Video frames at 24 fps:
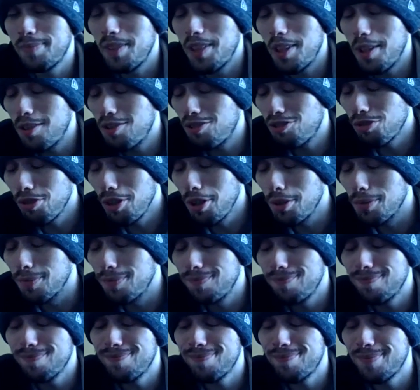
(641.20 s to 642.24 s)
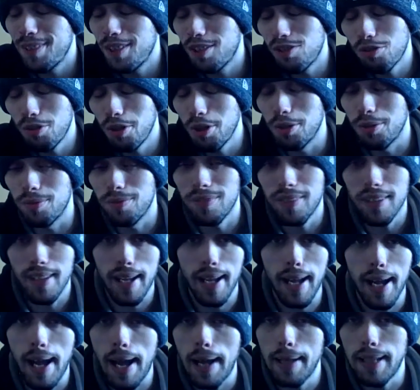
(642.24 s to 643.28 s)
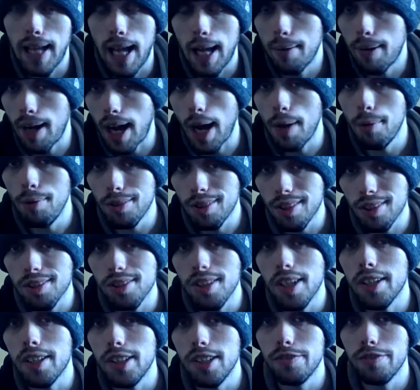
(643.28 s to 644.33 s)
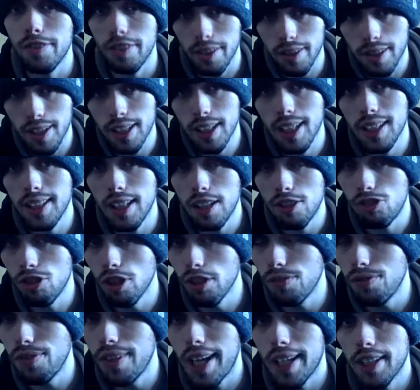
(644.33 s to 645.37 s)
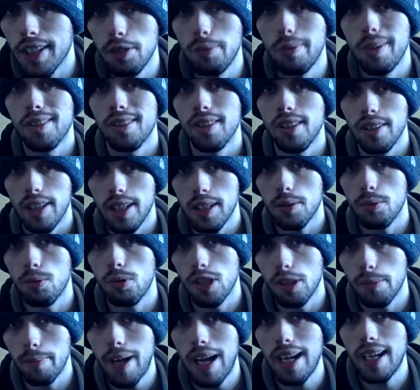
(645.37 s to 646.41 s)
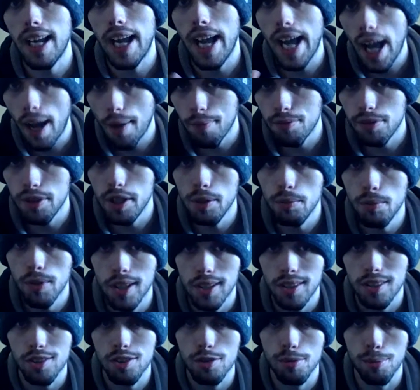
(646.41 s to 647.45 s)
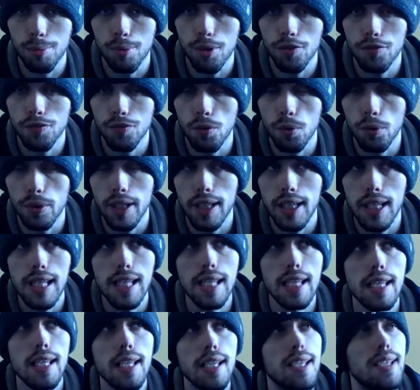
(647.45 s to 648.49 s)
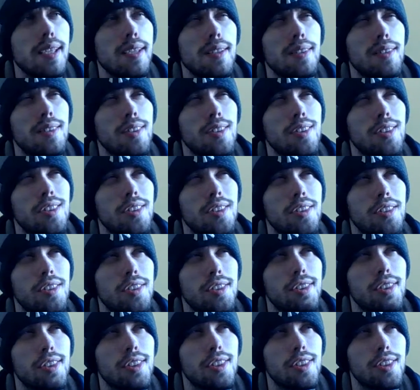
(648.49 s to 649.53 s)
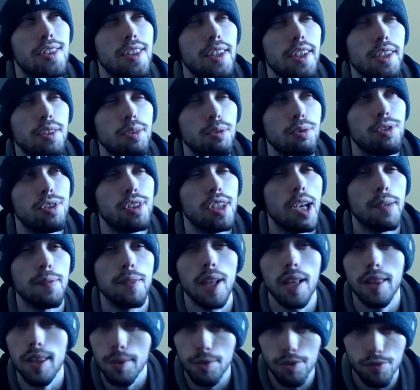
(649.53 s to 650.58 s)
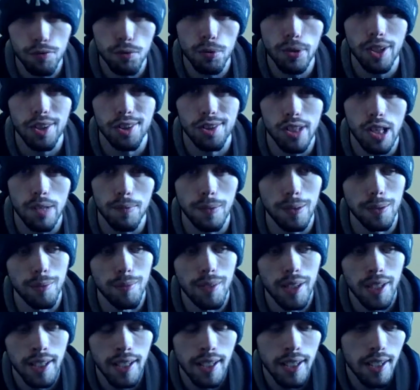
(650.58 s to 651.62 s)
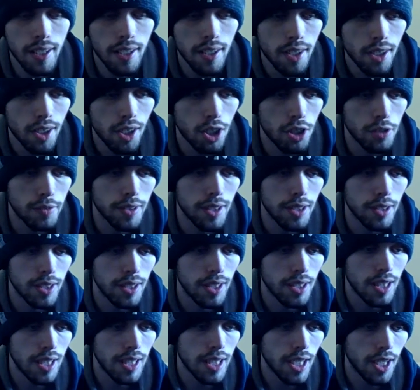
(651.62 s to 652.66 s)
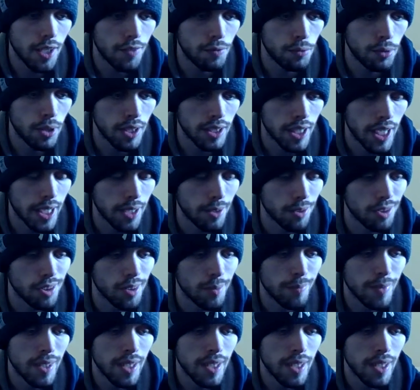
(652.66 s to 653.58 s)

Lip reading: It's true. It's true. I was a sucker for thinking that Joe Flacco was an elite quarterback after he won Super Bowl 46 or 7. I think it was 47 over the 49ers.